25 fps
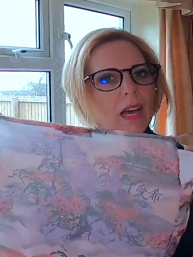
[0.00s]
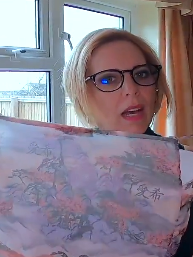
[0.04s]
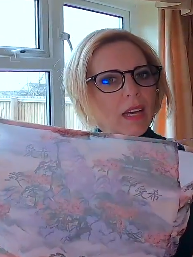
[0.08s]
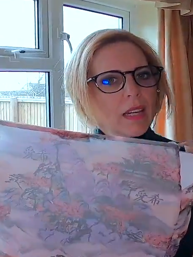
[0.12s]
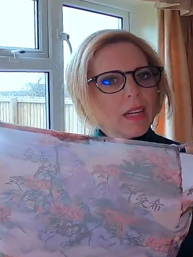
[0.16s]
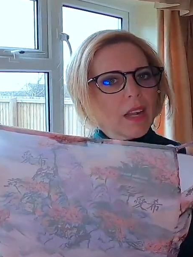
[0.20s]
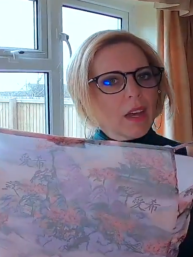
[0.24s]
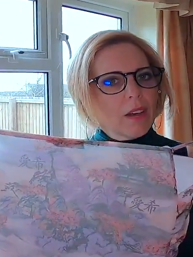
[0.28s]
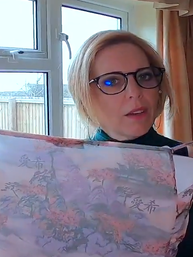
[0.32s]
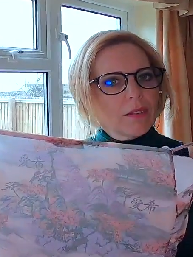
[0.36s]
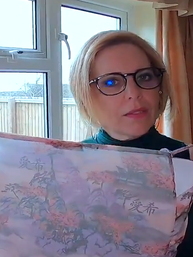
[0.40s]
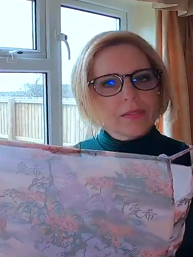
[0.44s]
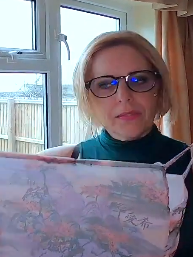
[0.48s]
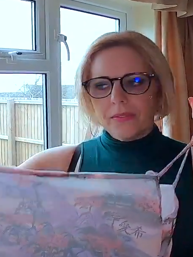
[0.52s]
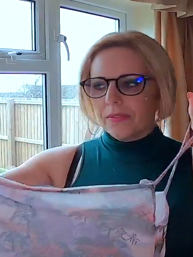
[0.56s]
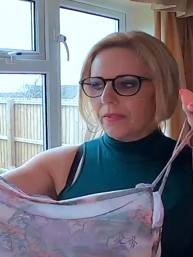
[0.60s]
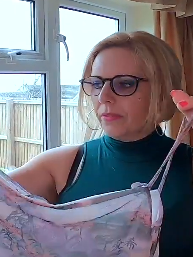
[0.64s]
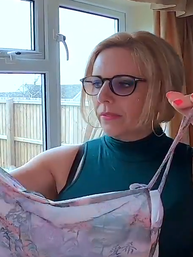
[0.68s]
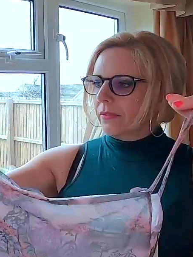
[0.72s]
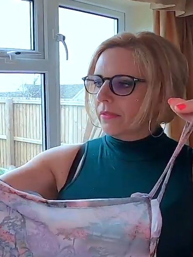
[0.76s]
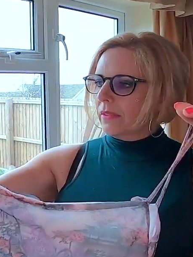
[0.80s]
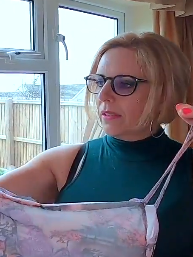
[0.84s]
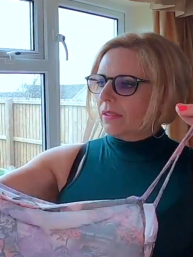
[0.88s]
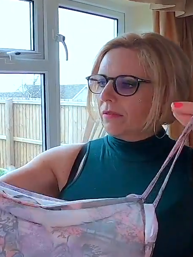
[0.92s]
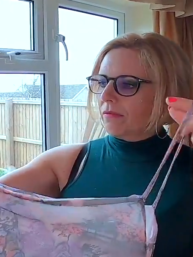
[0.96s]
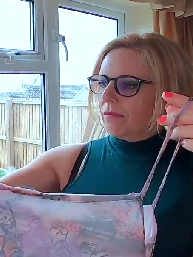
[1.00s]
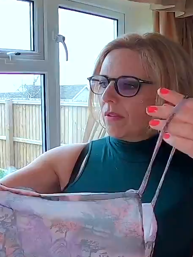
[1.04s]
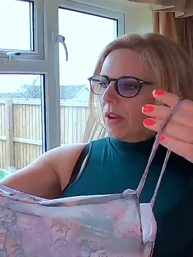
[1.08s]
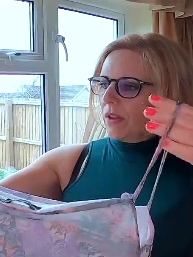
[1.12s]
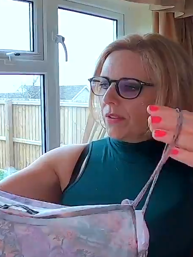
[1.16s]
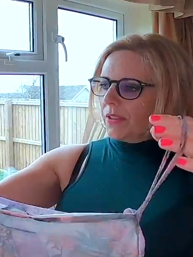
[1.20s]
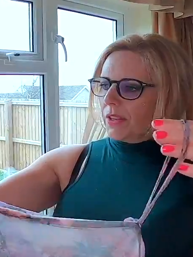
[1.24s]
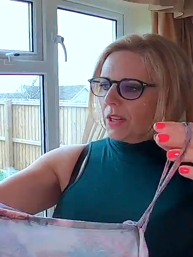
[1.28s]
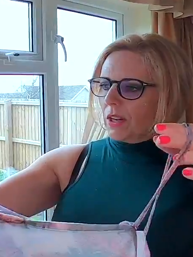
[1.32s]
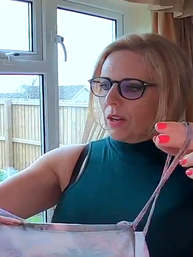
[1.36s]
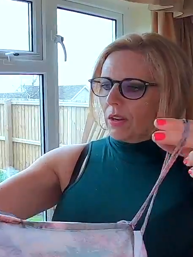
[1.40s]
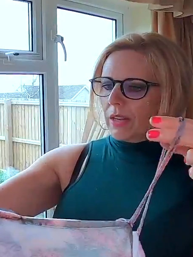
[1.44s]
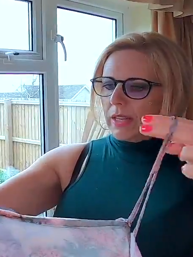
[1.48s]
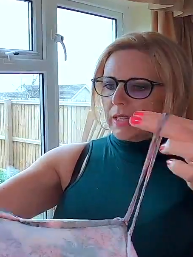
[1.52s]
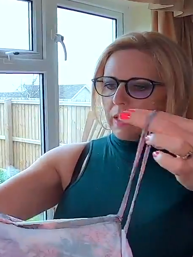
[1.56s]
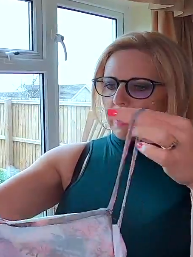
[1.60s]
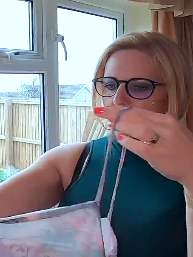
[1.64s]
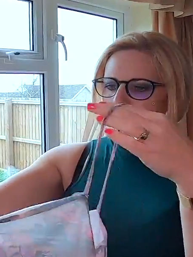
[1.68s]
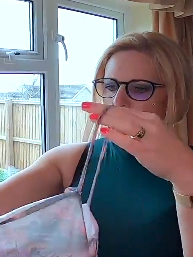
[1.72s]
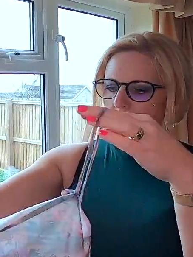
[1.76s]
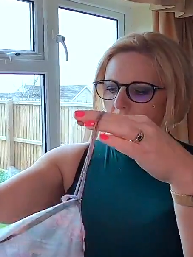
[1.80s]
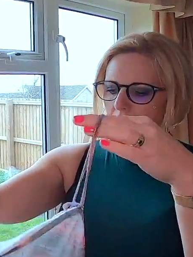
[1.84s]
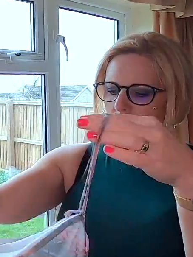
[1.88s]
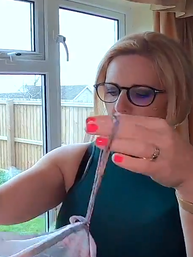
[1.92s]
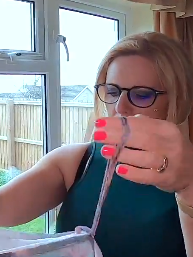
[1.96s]
enough and rather
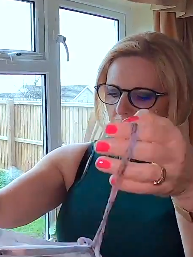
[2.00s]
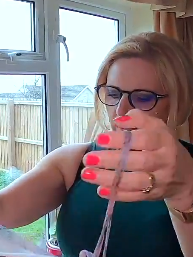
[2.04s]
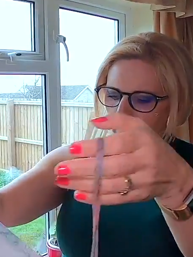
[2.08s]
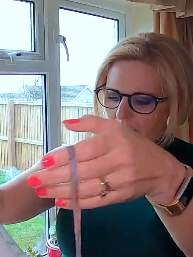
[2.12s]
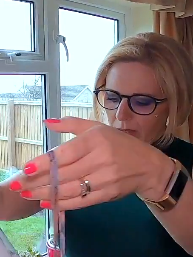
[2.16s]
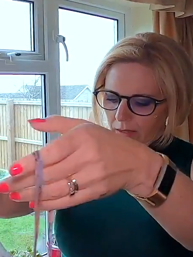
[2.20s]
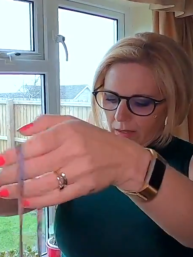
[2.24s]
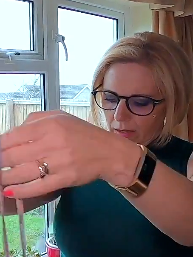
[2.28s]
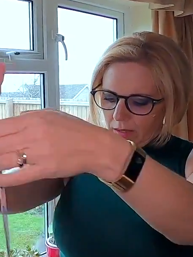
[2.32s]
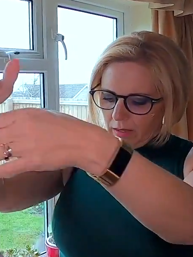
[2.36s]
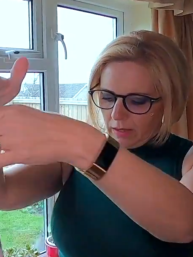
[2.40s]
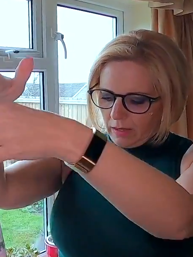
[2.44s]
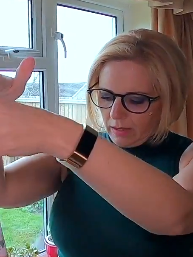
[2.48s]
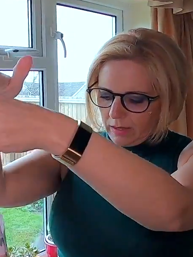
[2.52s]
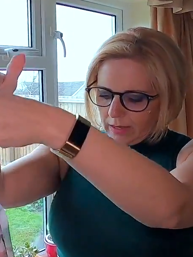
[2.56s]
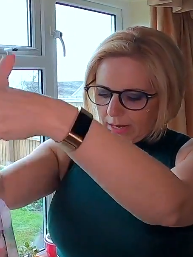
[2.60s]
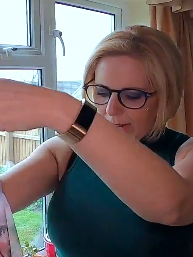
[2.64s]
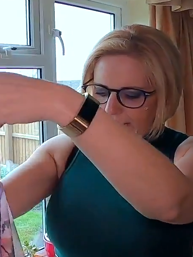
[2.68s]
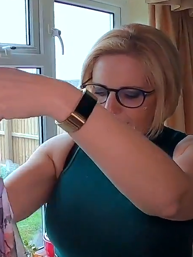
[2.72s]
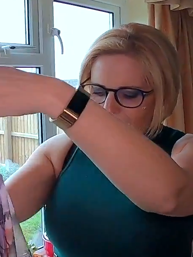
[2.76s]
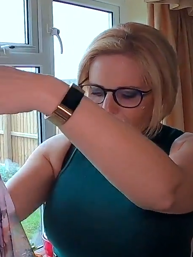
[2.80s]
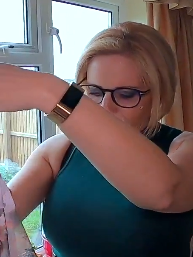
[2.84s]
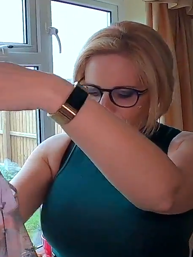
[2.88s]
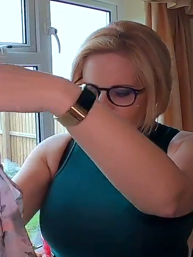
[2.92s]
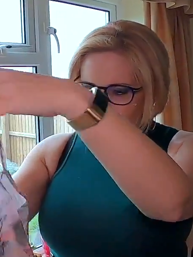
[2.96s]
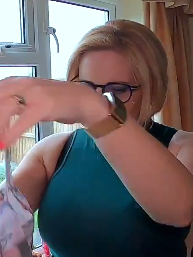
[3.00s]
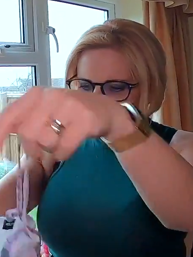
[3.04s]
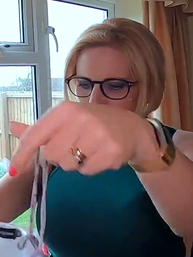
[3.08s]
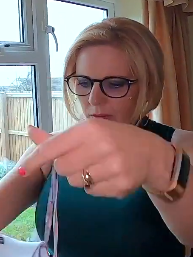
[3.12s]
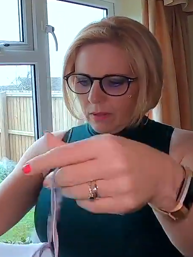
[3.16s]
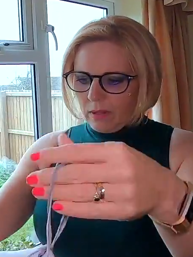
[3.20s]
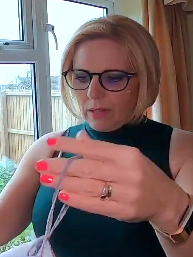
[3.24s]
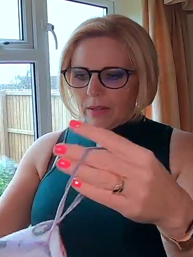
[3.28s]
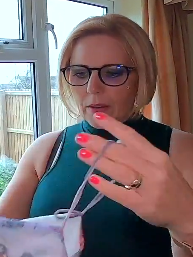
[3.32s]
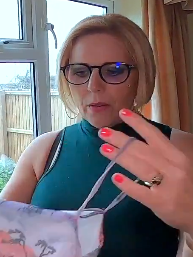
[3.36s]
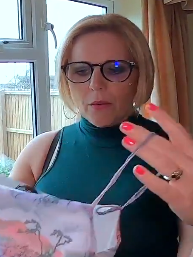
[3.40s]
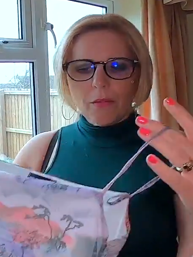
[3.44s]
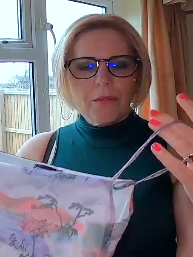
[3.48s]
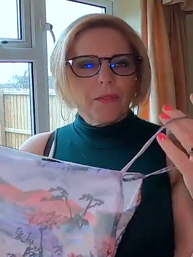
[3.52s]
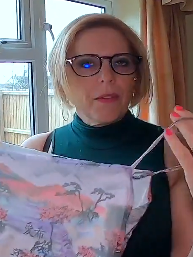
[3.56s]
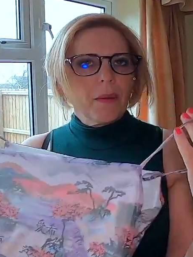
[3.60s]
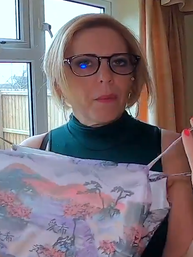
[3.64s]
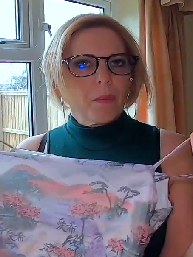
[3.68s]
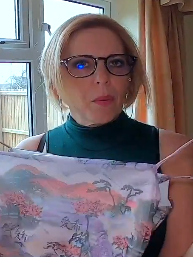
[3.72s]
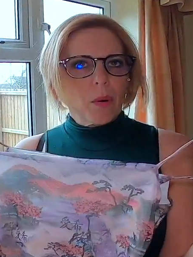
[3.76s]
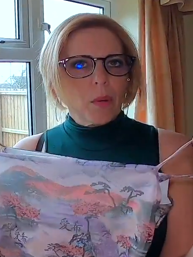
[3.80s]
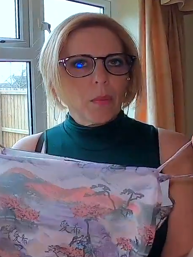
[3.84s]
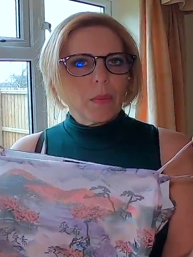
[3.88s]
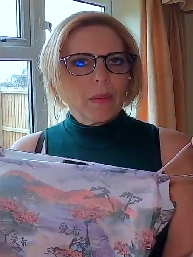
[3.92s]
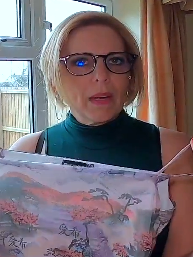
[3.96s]
nice now. And it will
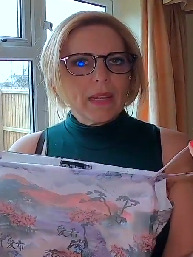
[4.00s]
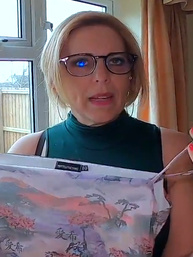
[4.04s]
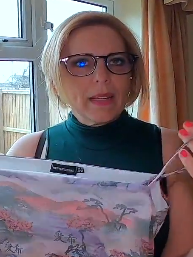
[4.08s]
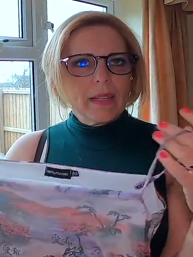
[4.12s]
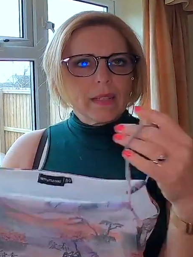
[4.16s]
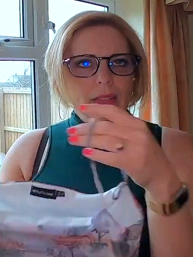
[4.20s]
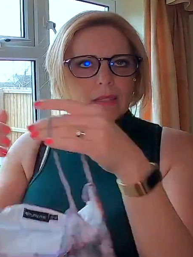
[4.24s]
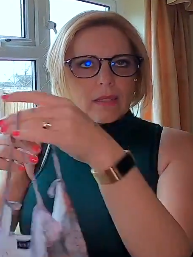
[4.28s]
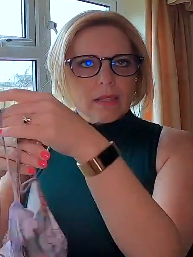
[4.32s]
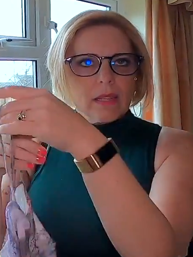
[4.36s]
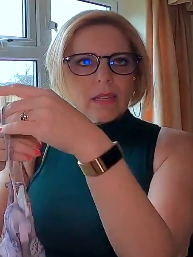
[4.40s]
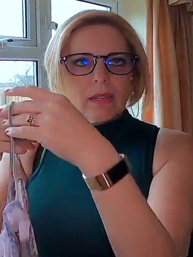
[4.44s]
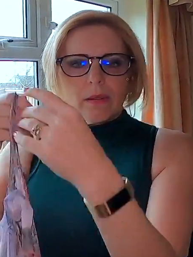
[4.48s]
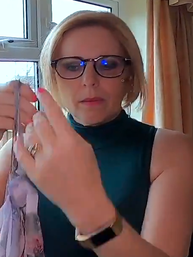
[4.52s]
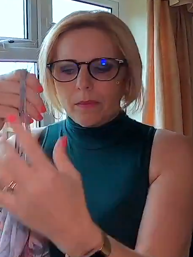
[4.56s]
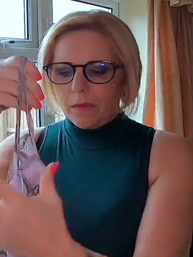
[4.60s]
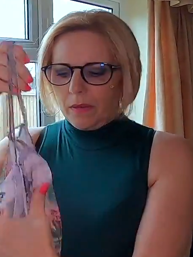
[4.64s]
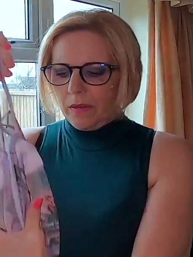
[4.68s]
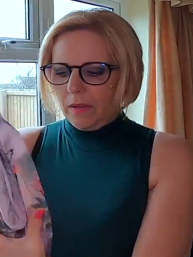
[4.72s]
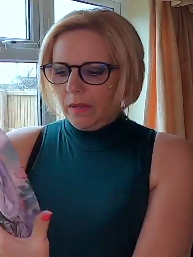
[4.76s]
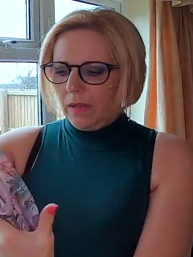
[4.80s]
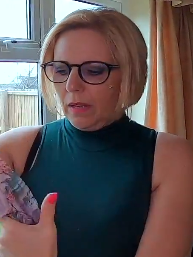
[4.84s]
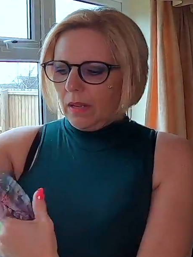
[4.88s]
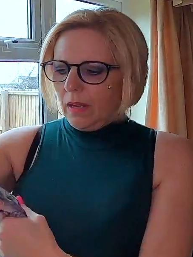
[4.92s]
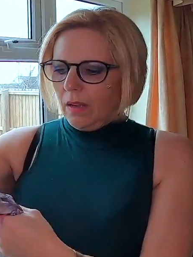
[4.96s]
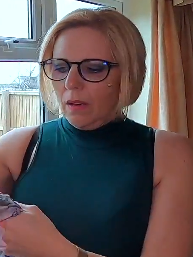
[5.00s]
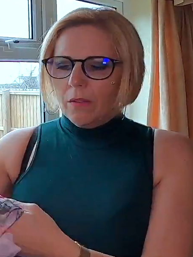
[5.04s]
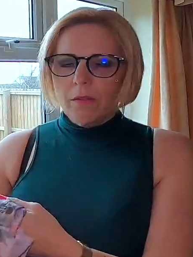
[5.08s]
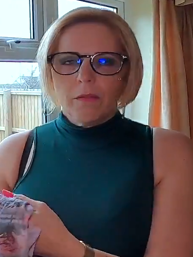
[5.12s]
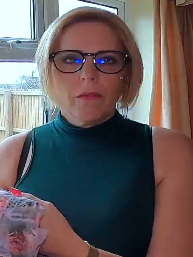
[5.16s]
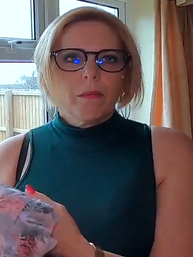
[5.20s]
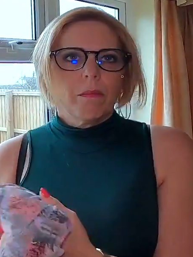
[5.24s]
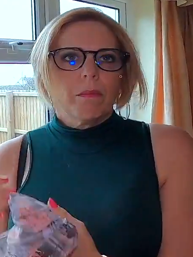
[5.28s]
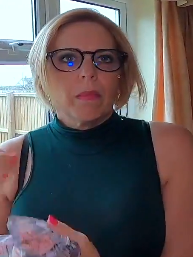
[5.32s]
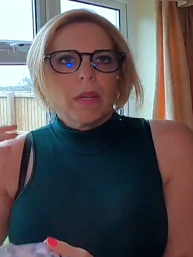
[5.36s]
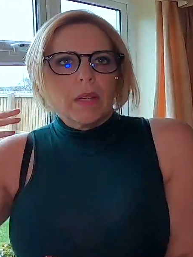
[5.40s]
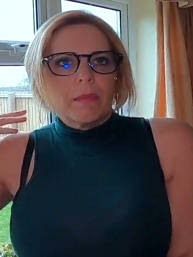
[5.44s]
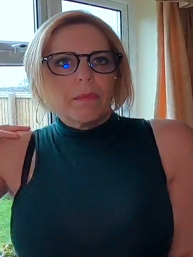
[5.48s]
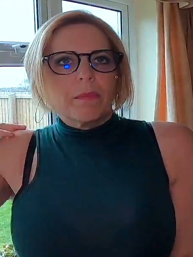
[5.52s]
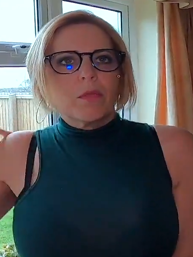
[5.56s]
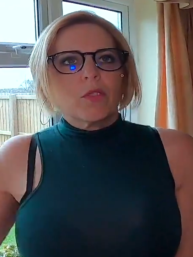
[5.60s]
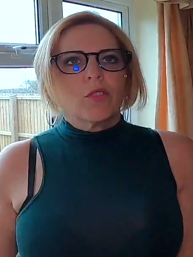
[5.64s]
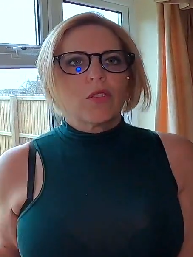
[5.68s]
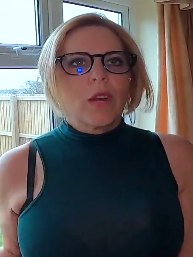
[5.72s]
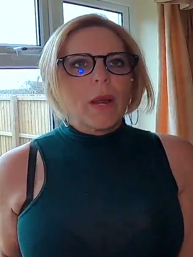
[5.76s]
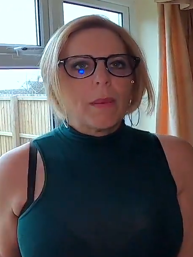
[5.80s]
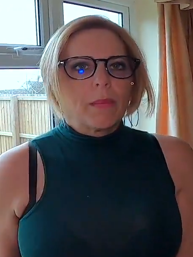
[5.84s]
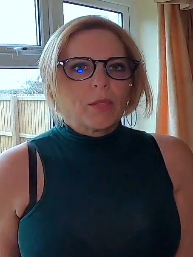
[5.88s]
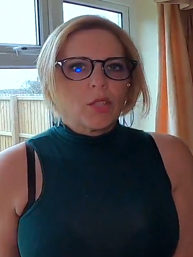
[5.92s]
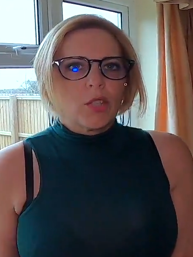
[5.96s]
fit properly instead of my
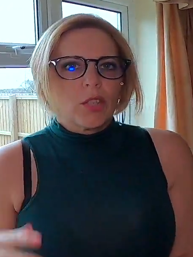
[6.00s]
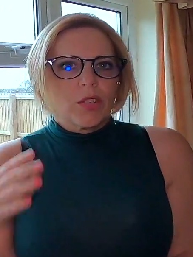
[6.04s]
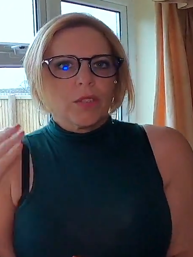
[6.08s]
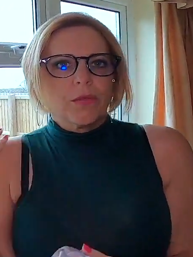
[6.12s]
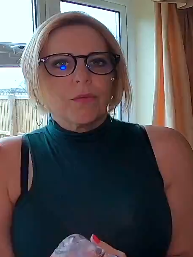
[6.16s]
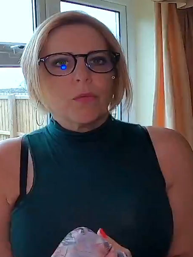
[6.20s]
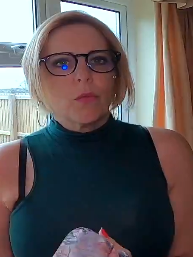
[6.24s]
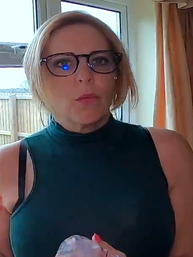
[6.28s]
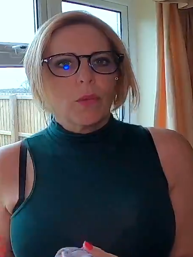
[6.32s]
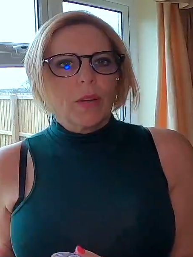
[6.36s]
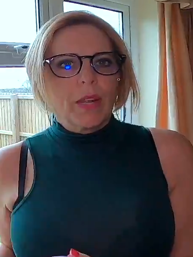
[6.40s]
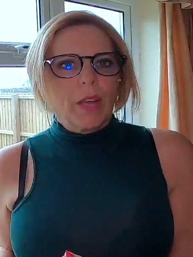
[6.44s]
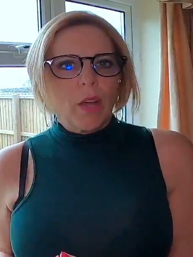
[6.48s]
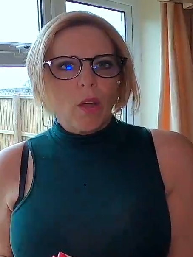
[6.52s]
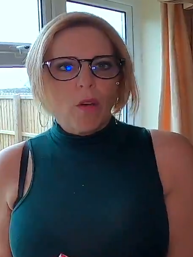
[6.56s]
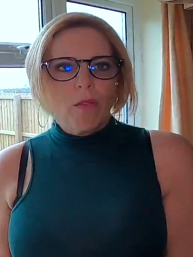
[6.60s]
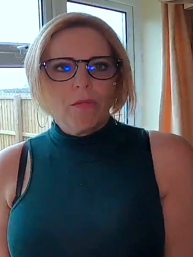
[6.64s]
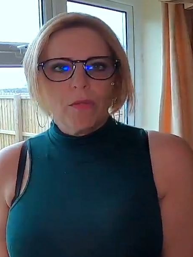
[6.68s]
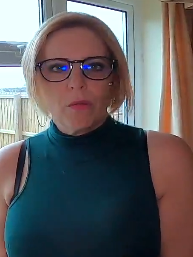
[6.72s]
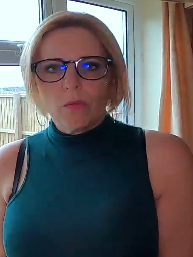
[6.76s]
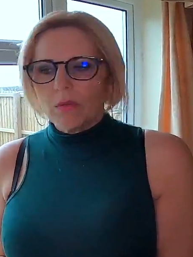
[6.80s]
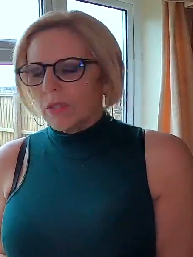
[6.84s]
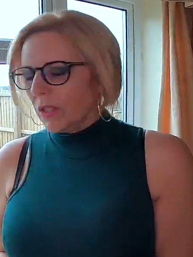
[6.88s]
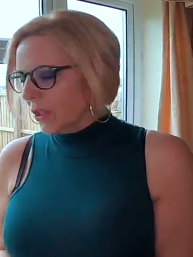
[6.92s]
straps just falling off all